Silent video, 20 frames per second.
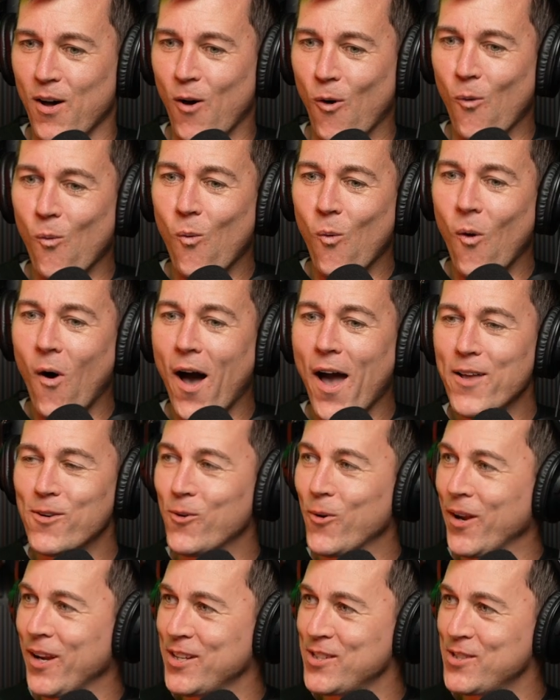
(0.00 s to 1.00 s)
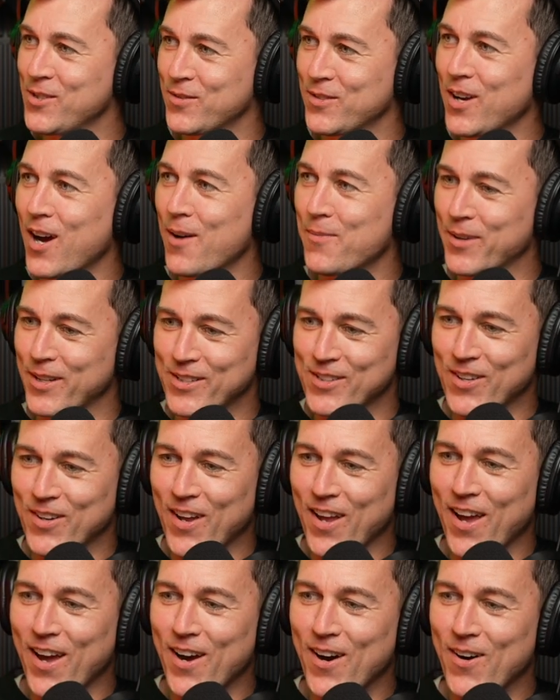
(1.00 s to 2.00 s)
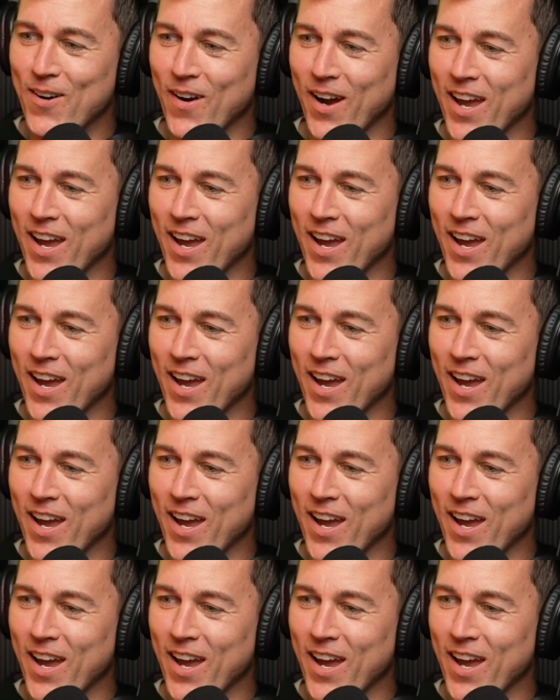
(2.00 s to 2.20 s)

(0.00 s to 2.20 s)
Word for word: a wide range of topics on how